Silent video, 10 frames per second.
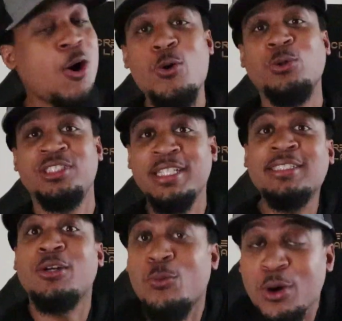oh,
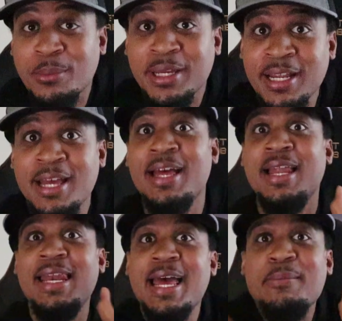she's a woman,
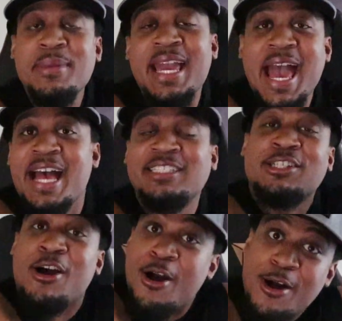let me
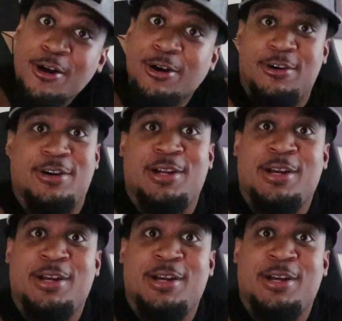ask her.